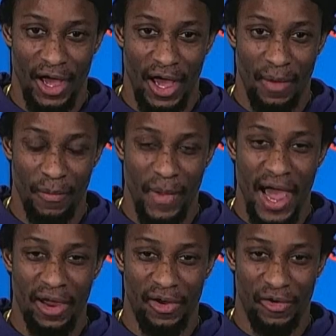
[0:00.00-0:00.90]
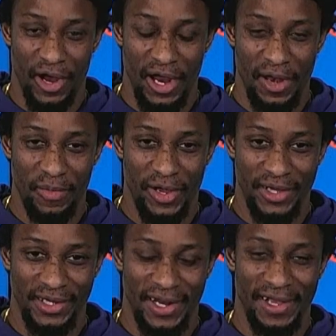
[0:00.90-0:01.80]
Matt Green
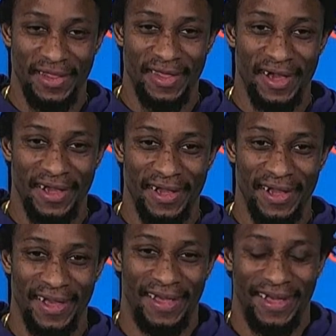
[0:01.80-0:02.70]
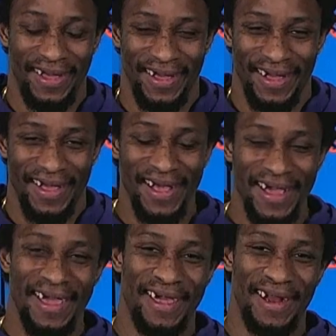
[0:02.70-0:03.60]
because they didn't think
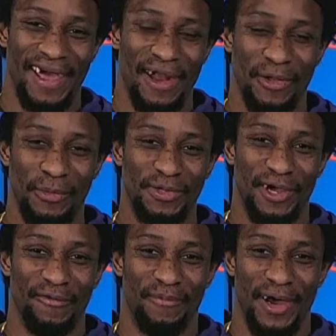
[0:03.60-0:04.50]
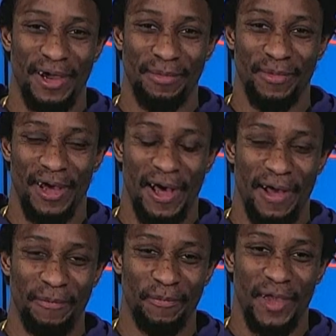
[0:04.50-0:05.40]
he could handle himself
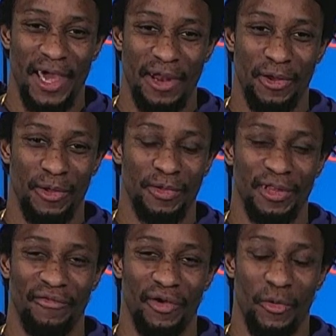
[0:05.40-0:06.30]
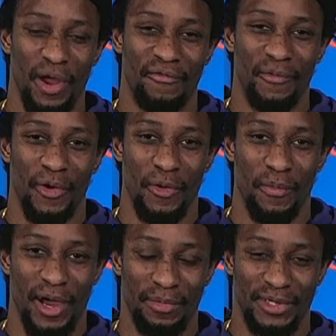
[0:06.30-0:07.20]
handle living away from
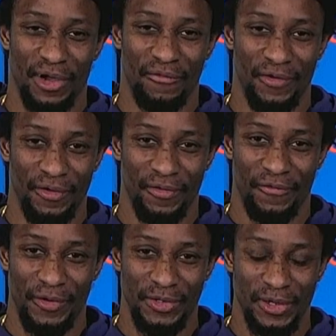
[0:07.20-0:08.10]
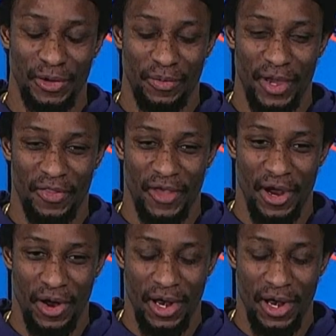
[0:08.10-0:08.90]
home by himself for the first little bit there.